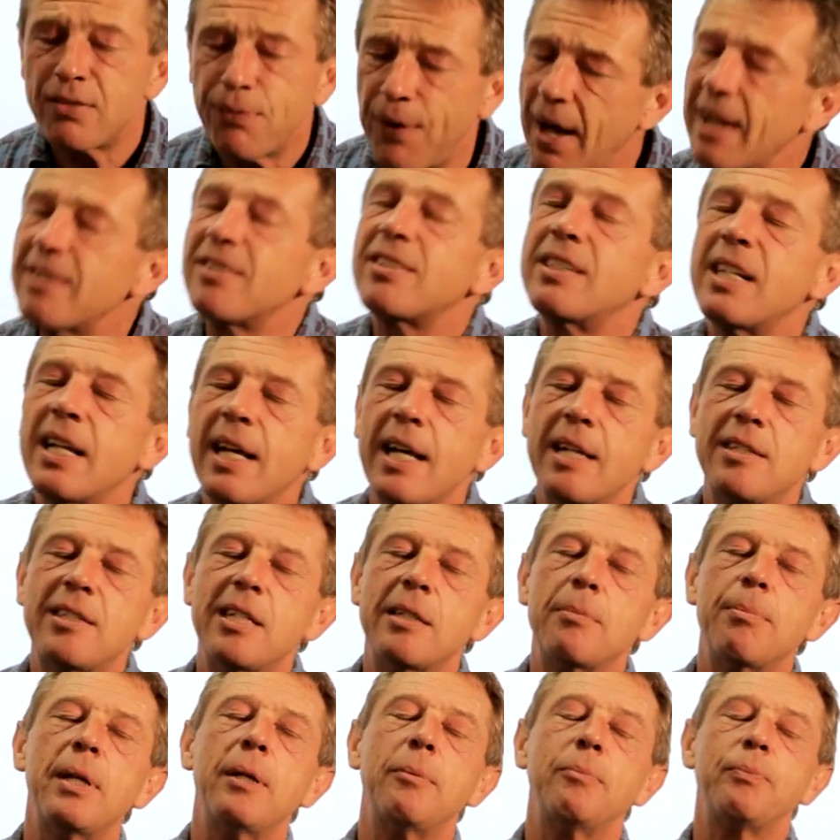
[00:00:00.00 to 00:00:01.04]

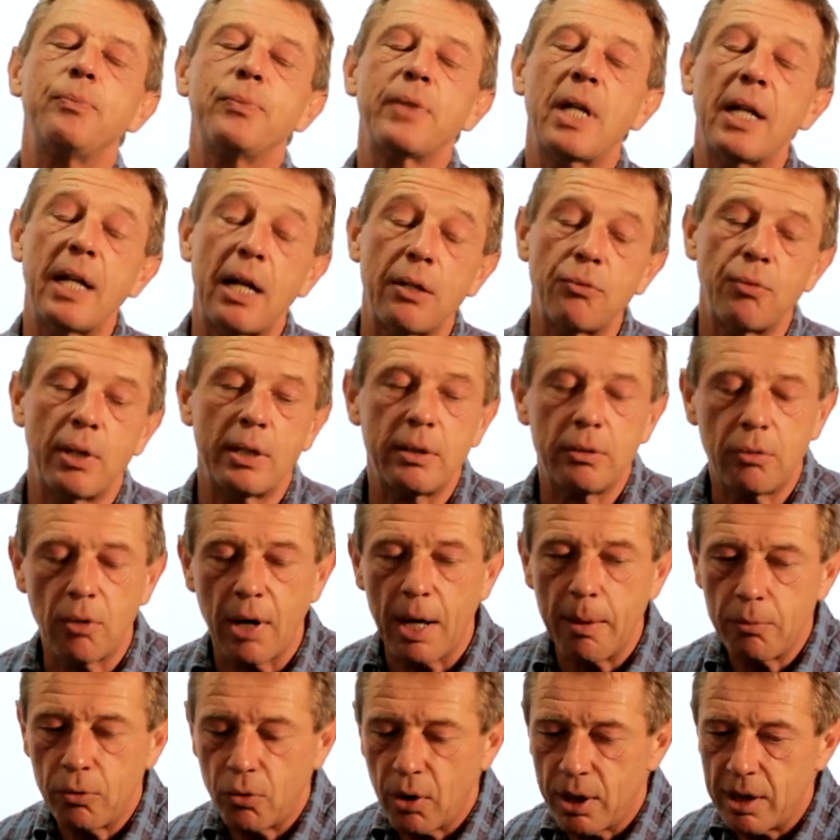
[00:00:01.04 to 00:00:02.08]
fascinated me, and I'd read
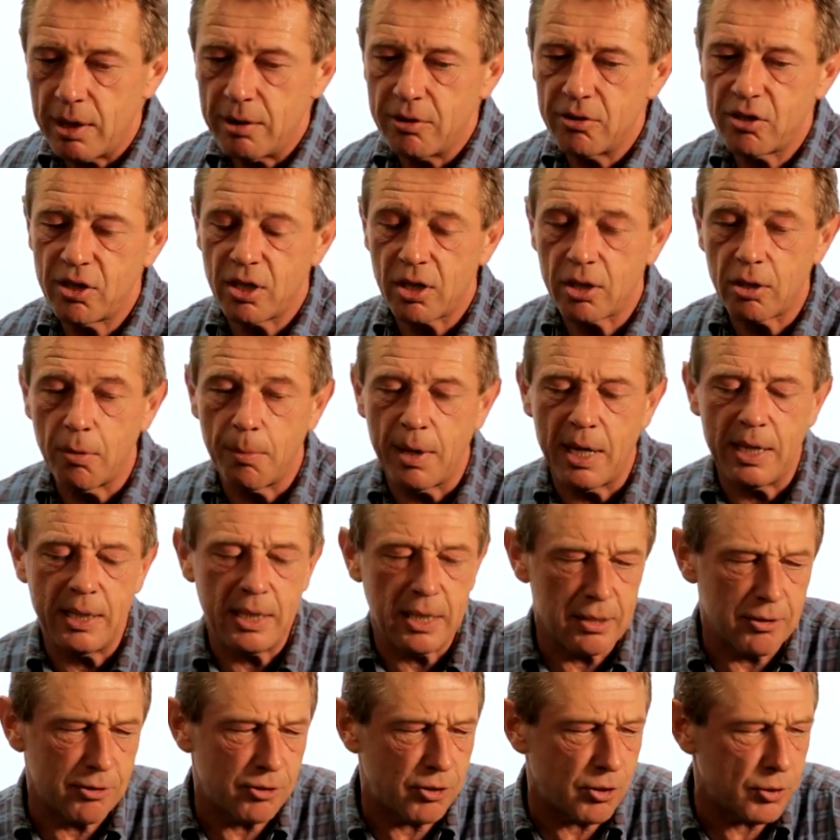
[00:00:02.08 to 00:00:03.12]
Graham Greene's The
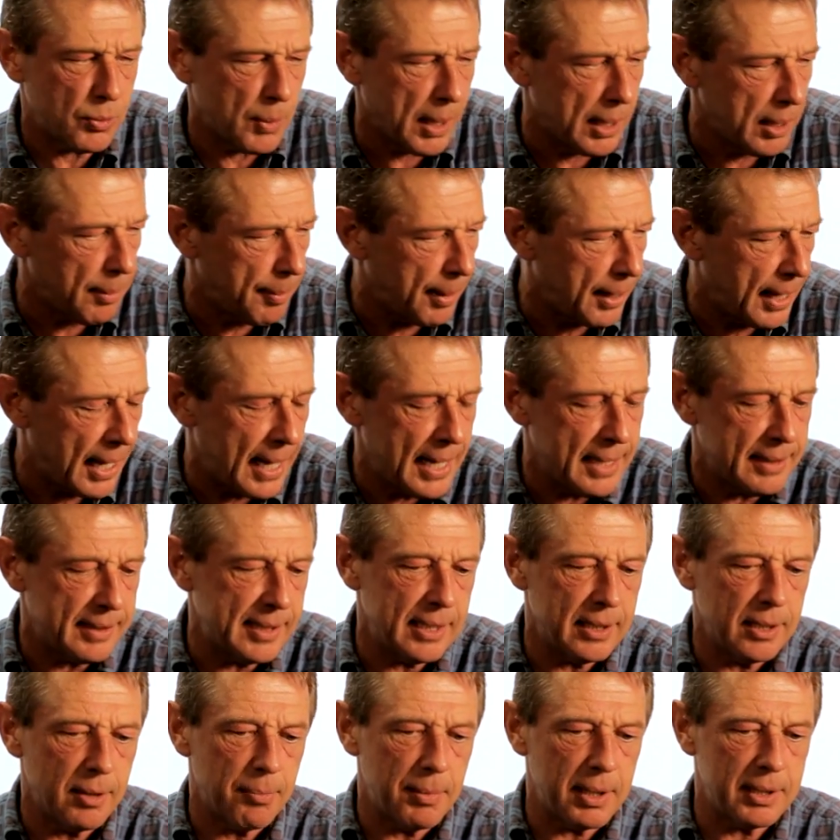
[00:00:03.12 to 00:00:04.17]
Comedians as well about
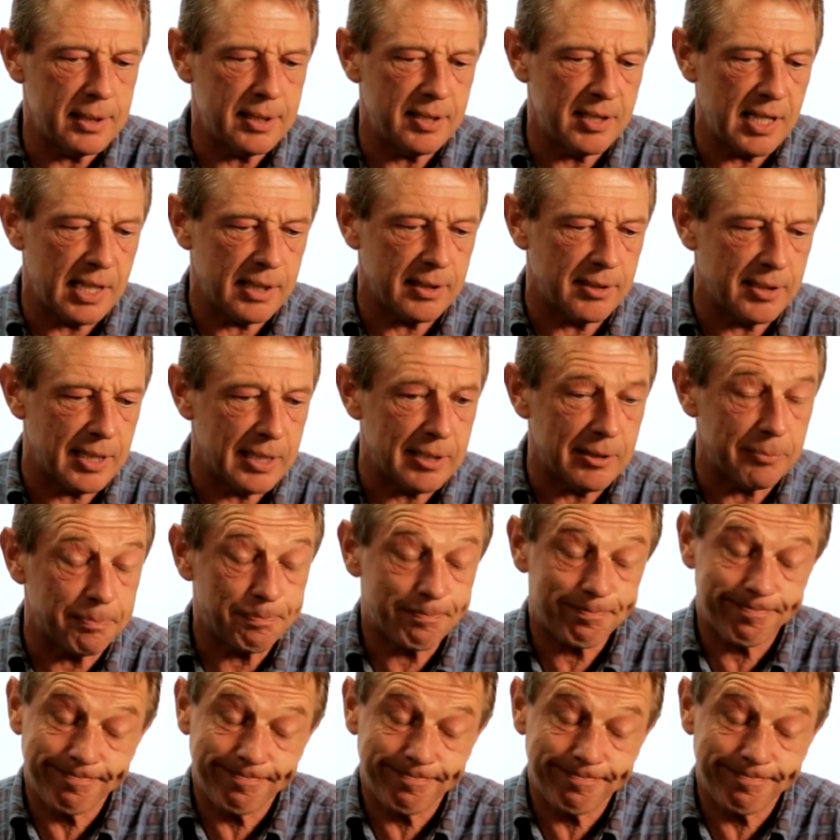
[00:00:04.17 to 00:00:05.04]
Haiti in the mid-60s.